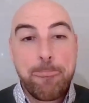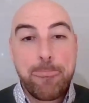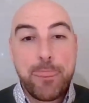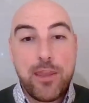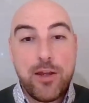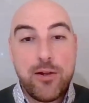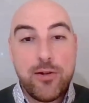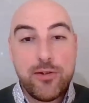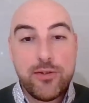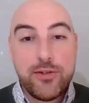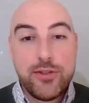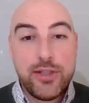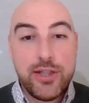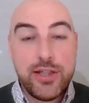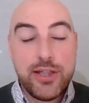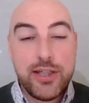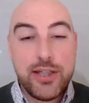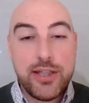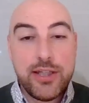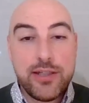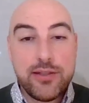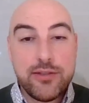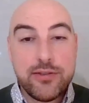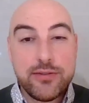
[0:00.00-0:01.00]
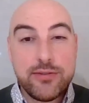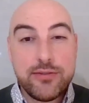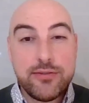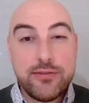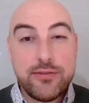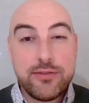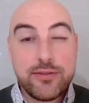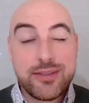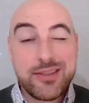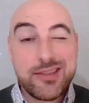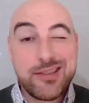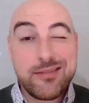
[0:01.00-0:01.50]

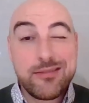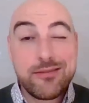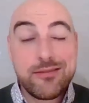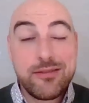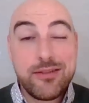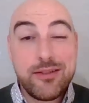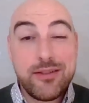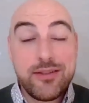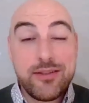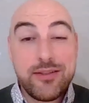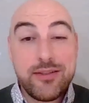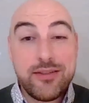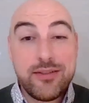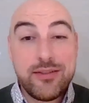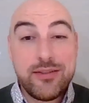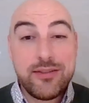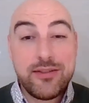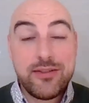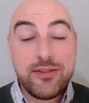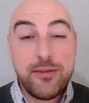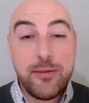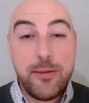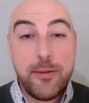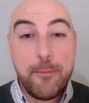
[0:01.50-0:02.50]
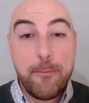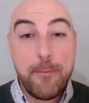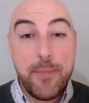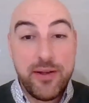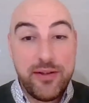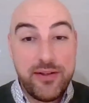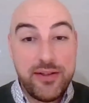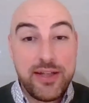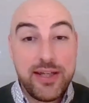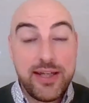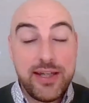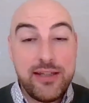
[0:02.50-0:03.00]
on
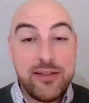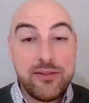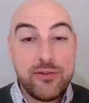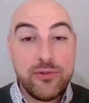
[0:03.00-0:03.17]
Monday